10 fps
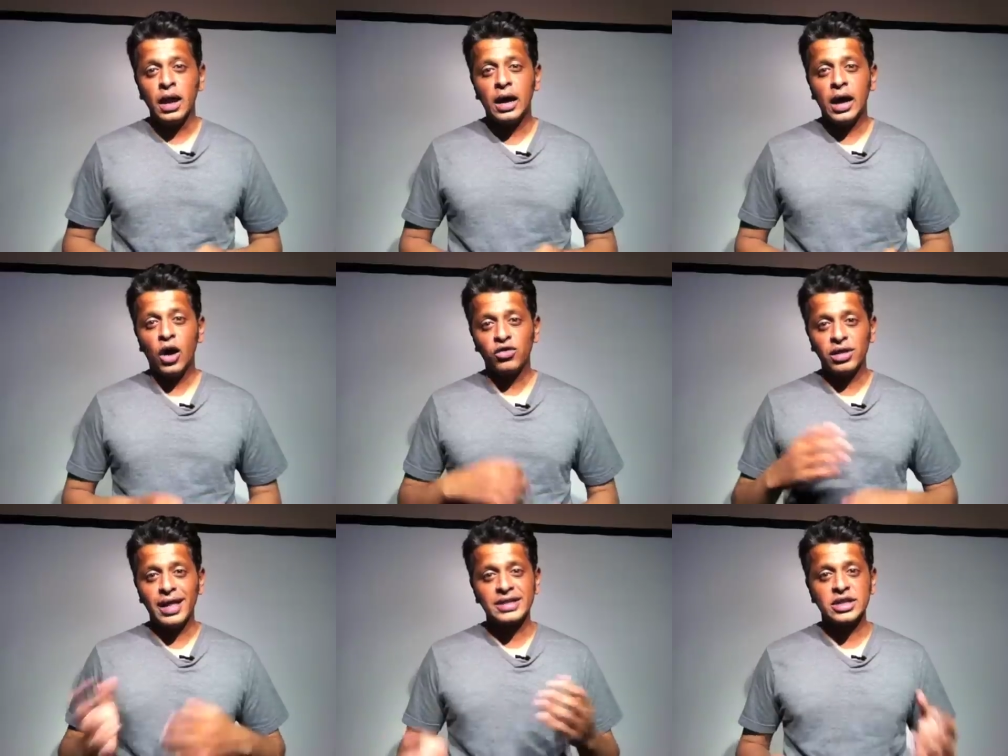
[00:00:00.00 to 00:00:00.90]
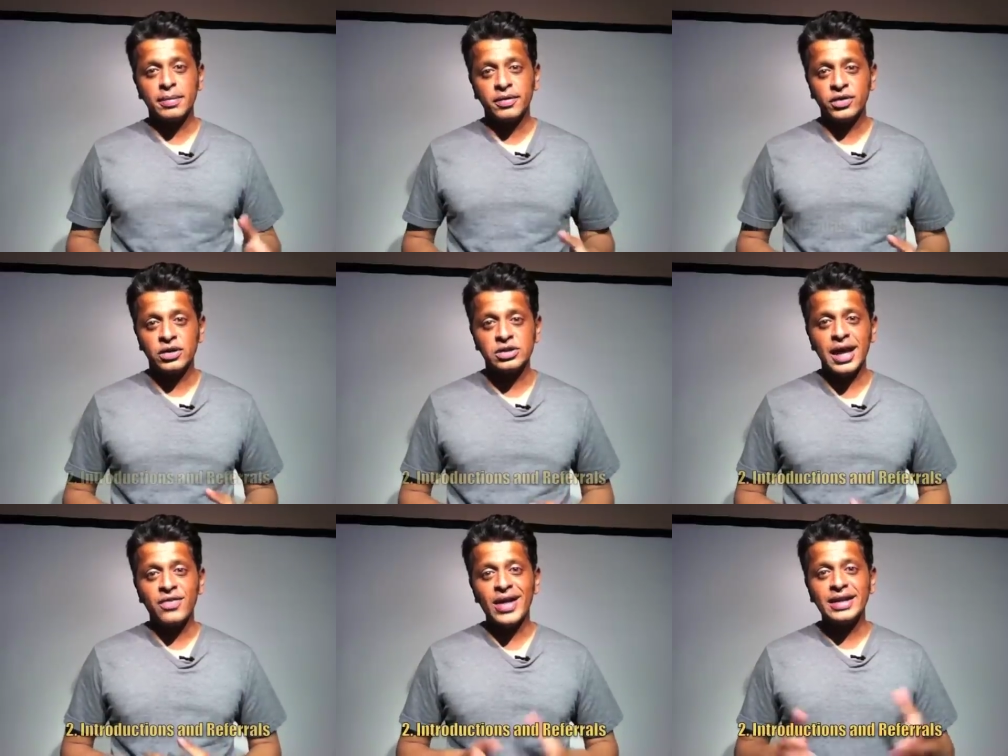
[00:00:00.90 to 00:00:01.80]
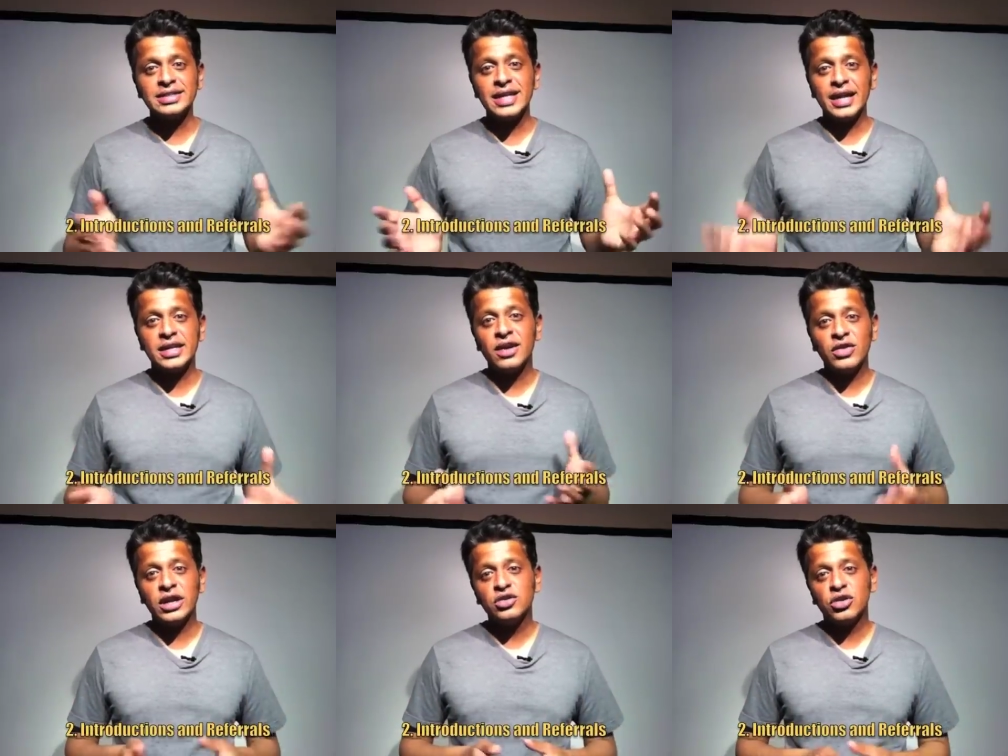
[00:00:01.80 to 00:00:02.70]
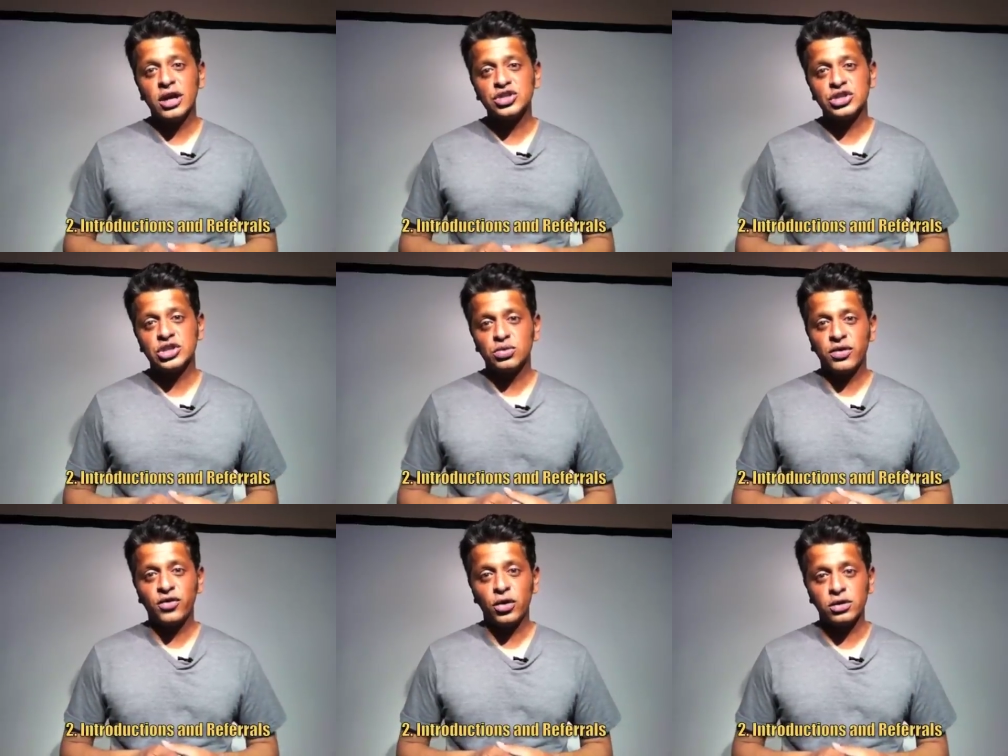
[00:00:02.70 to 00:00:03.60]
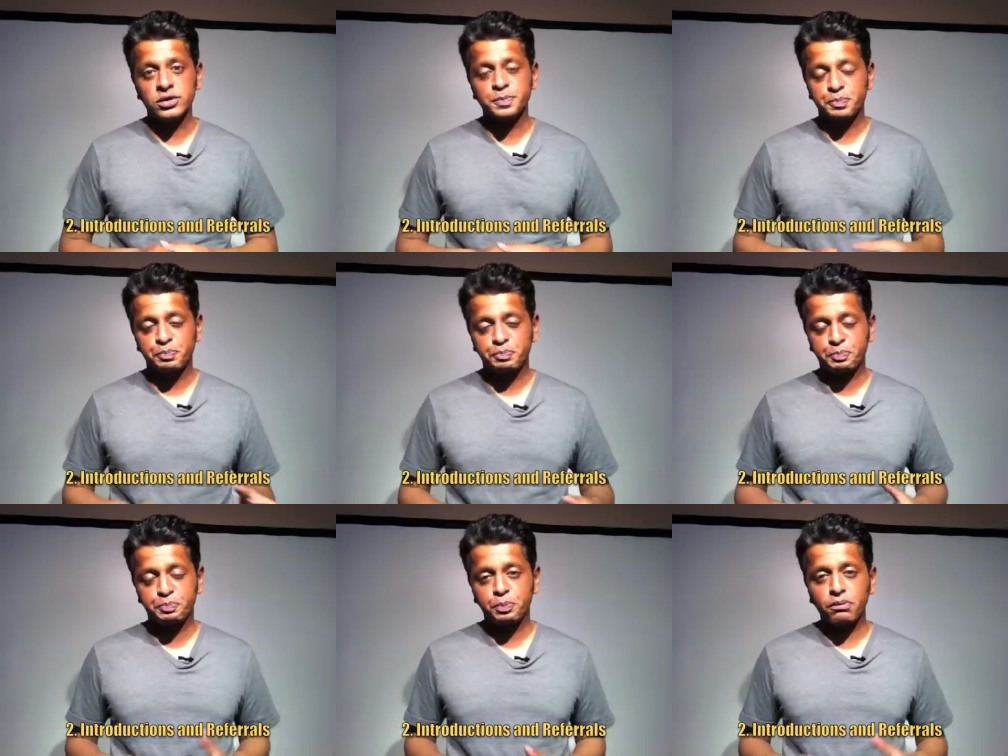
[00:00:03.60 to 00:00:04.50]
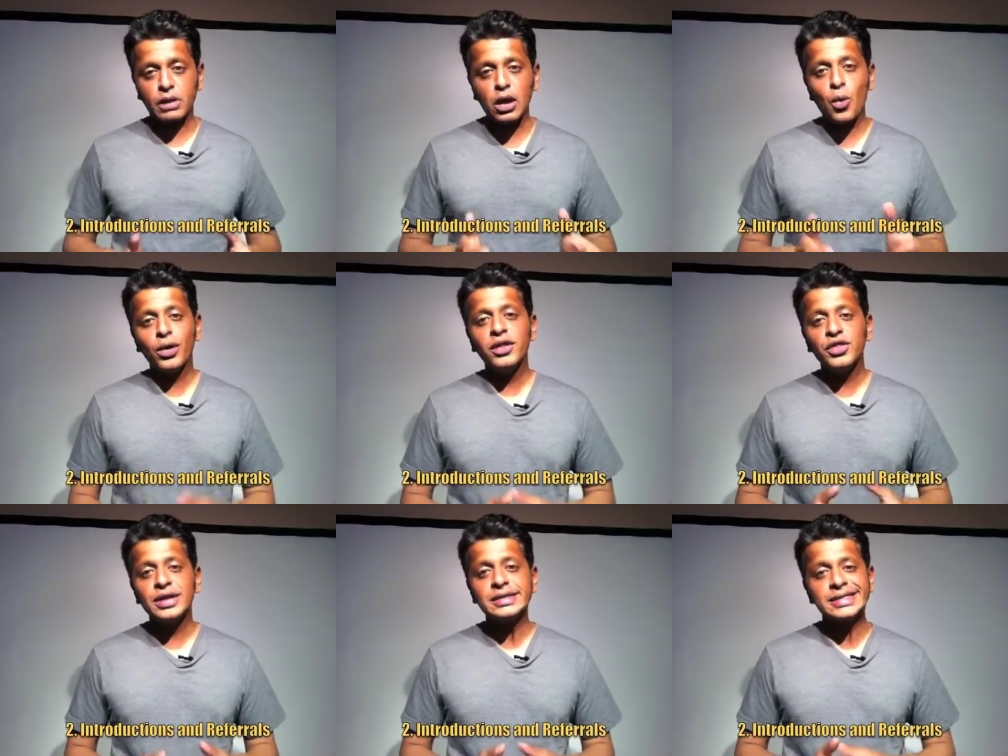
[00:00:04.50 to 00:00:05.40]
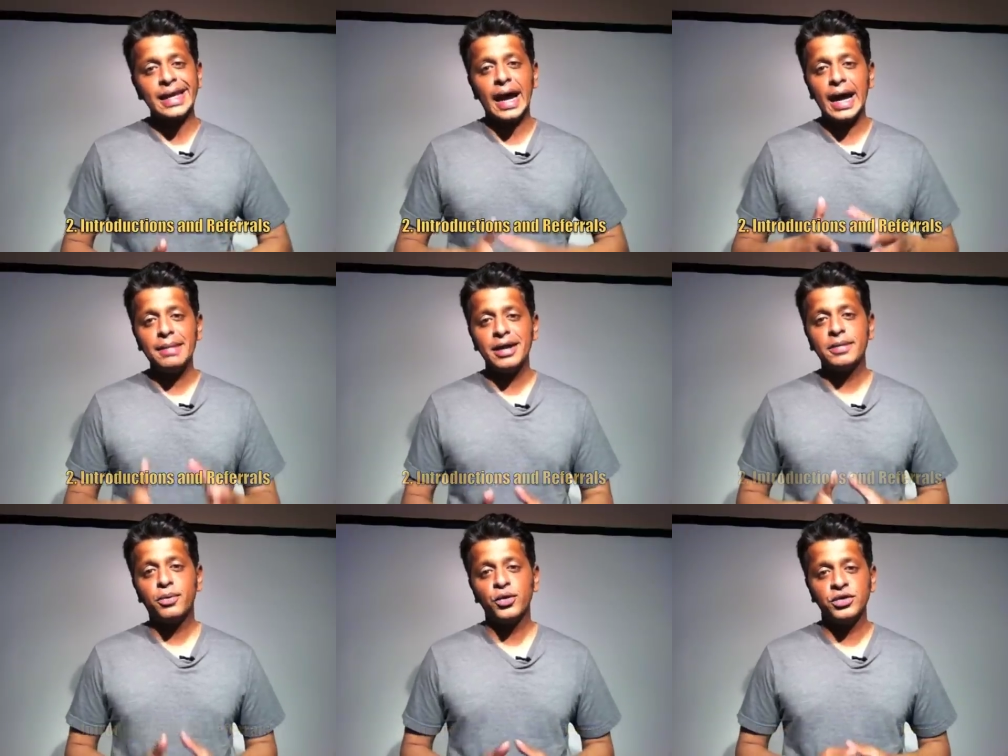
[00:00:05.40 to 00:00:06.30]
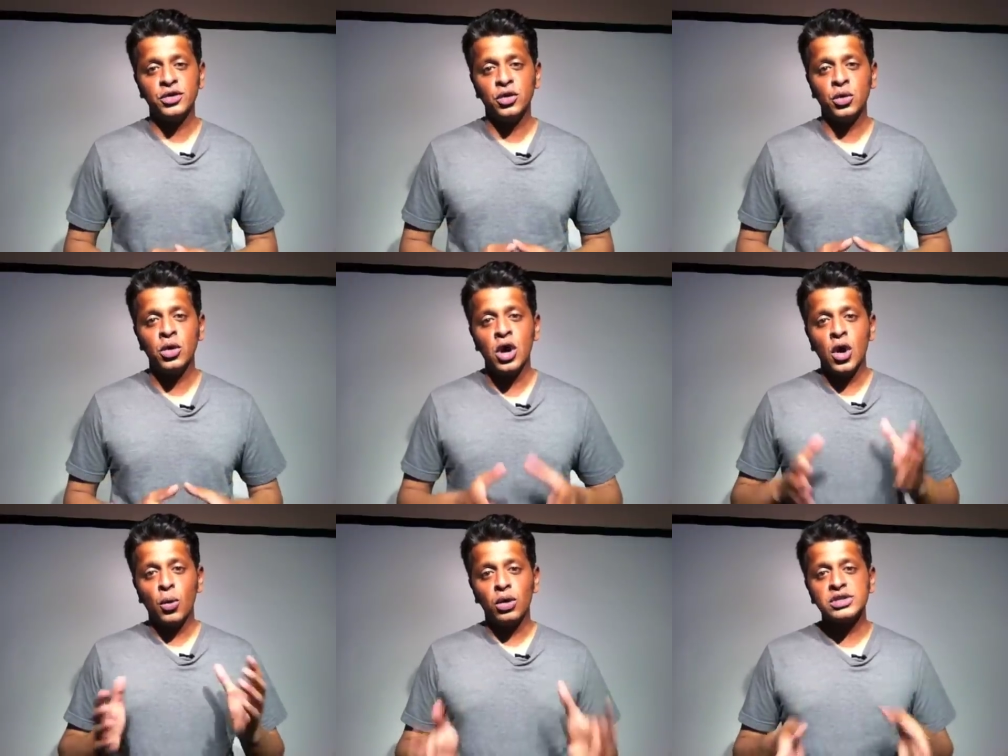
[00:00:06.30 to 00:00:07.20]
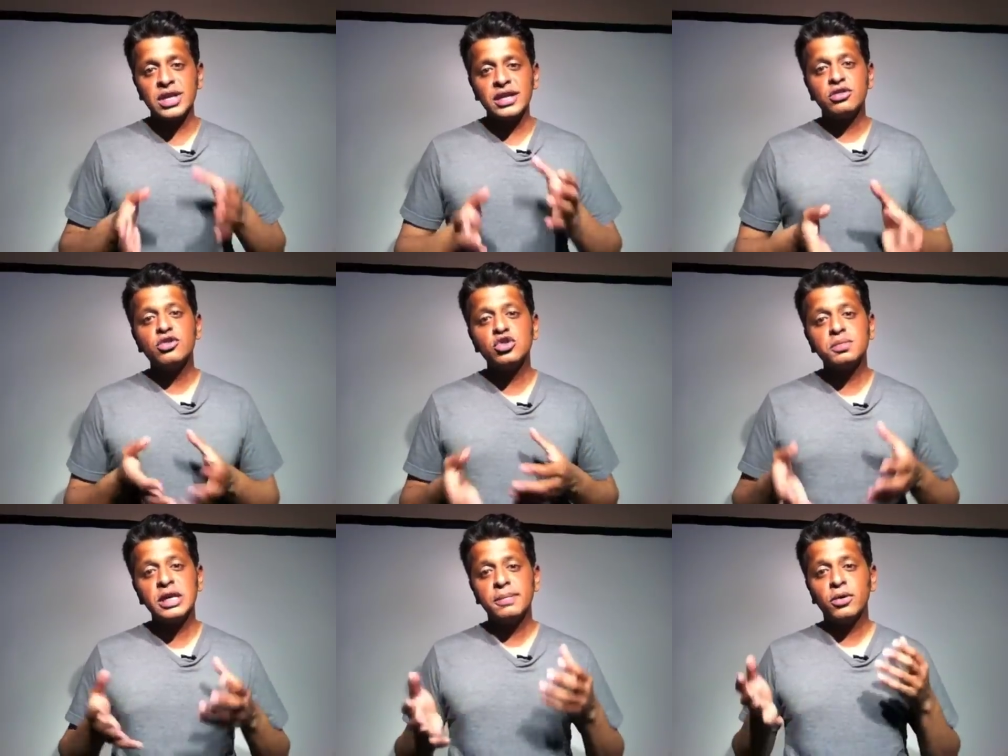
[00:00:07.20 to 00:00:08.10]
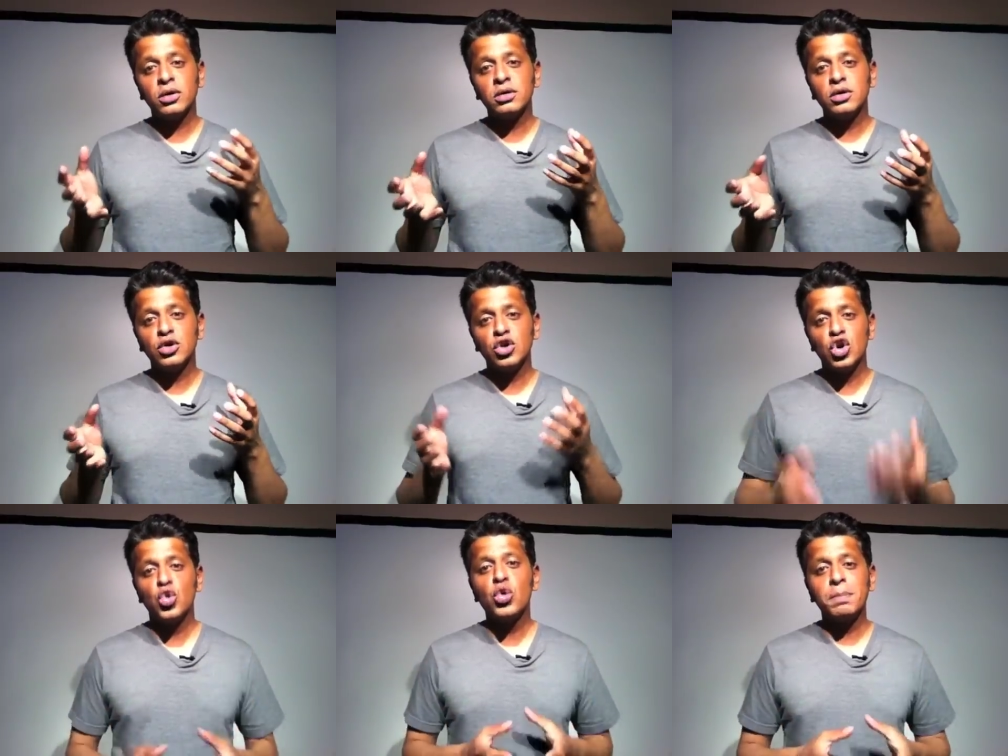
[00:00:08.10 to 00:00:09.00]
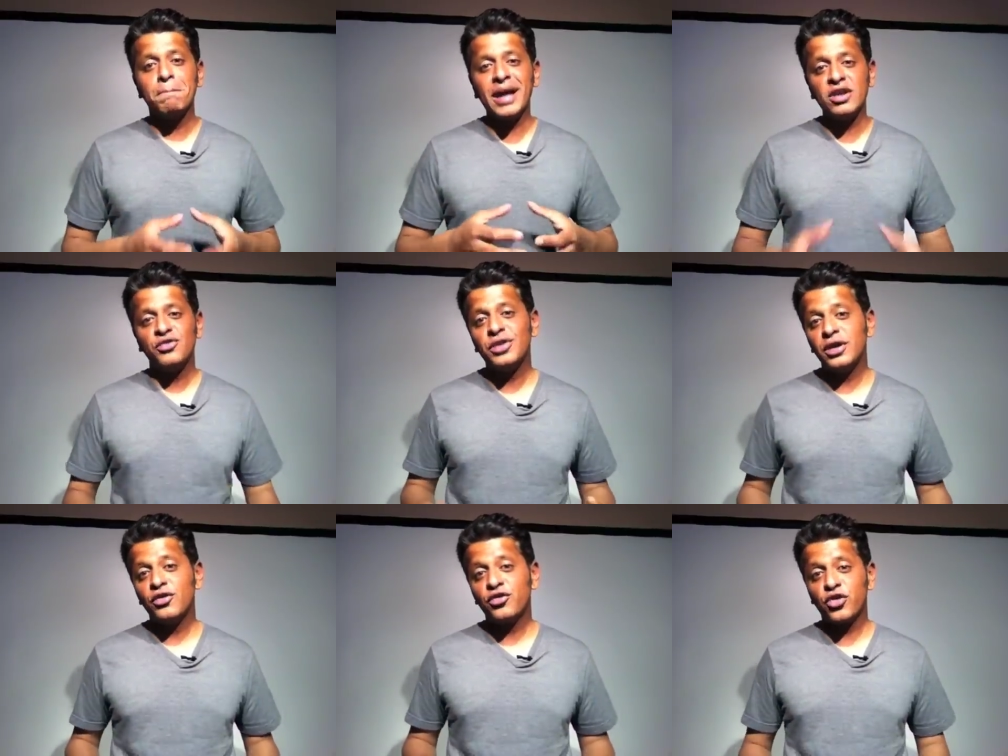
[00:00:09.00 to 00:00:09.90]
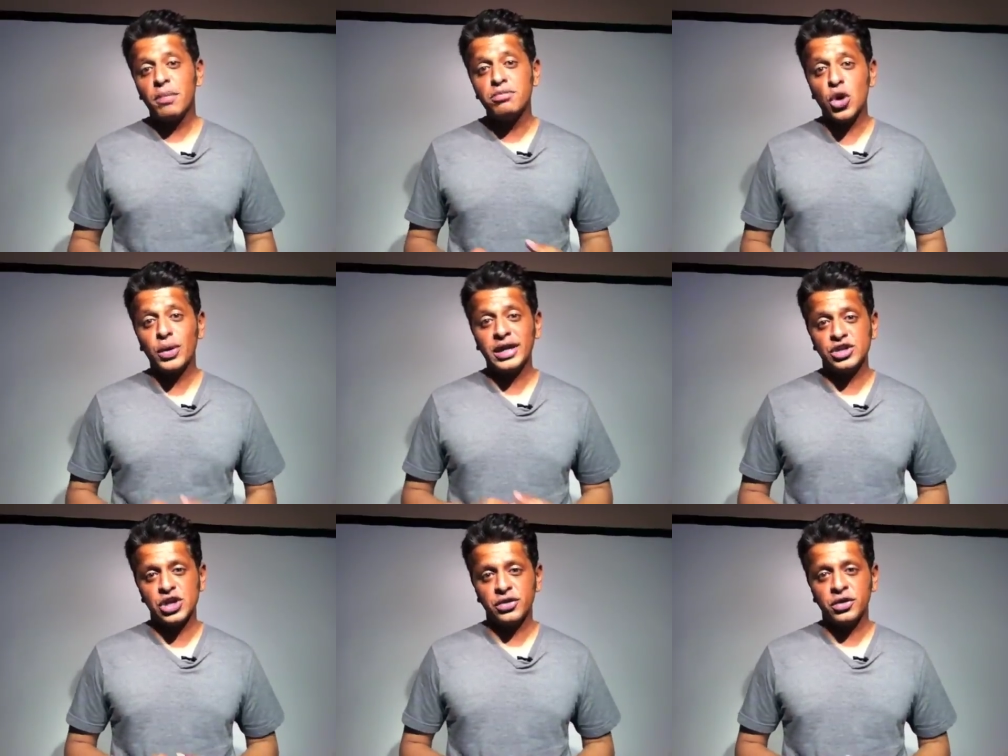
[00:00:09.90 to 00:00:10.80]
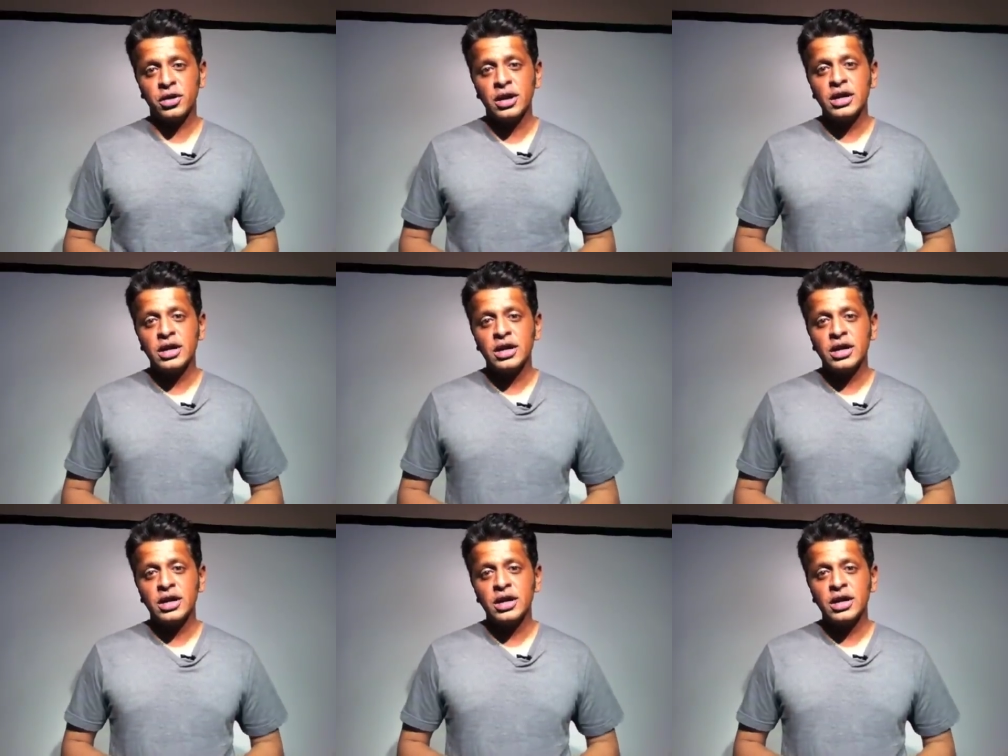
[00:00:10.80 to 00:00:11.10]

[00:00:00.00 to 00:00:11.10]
uh, over the last couple of years, and that is the idea of introductions and referrals one of the things that I made a point to do was introduce people who would benefit from knowing each other.